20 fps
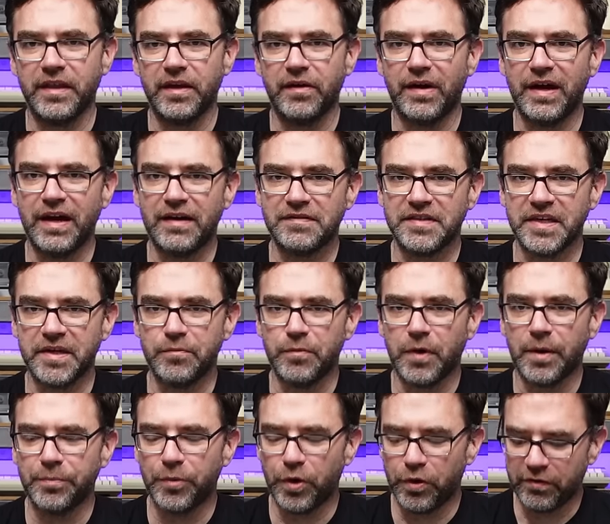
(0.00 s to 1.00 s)
Now I have seen
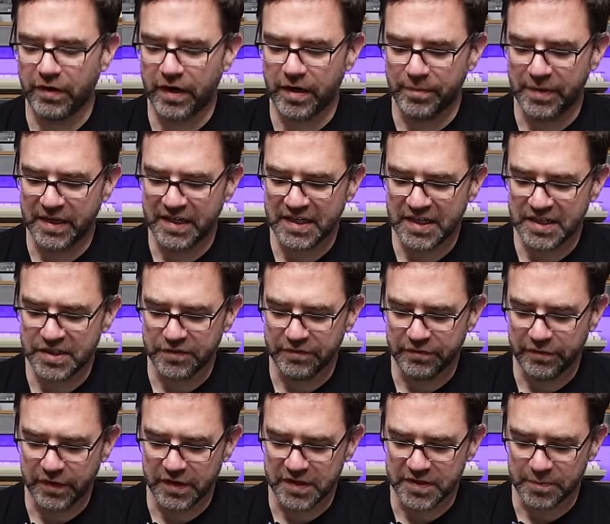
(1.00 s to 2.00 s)
one more recommendation
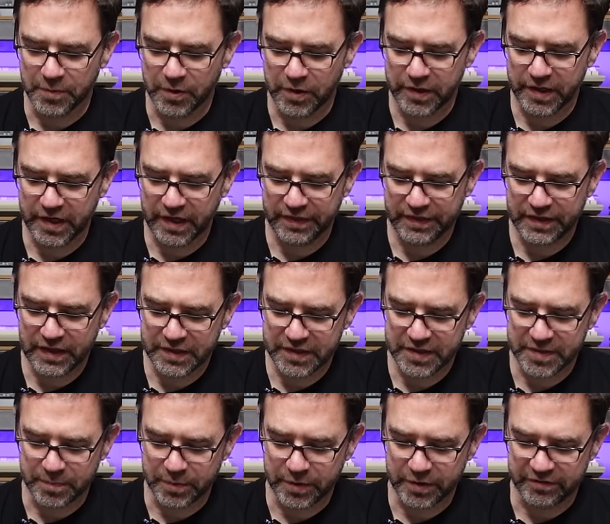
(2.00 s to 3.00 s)
for this mod, and that is
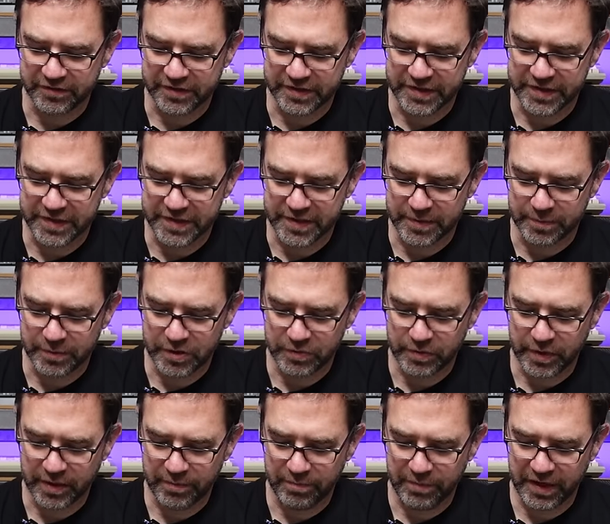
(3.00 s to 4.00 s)
to put a resistor
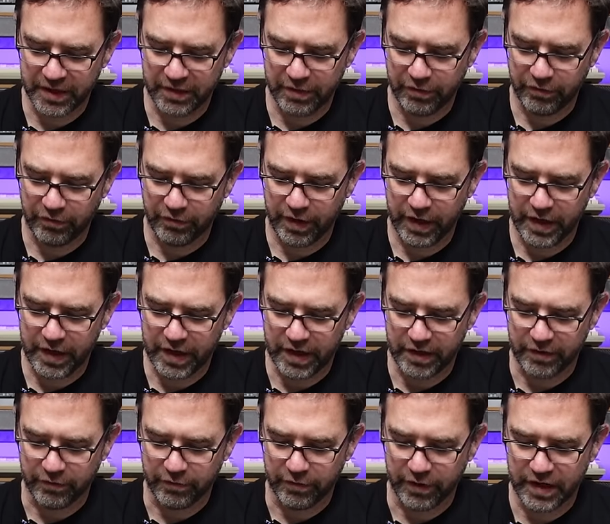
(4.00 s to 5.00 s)
between pin 3
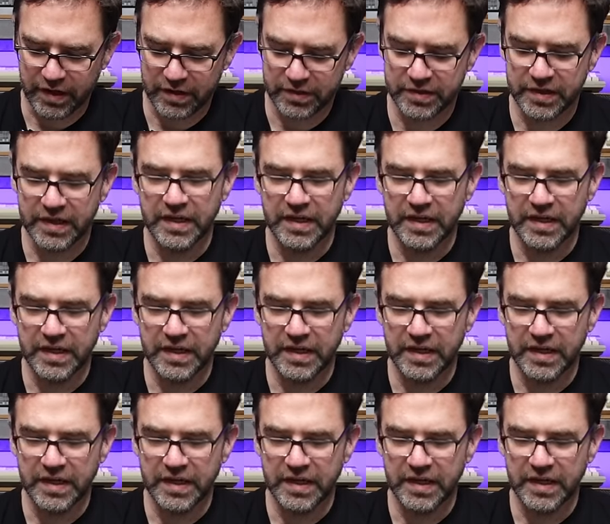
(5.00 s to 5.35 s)
and ground,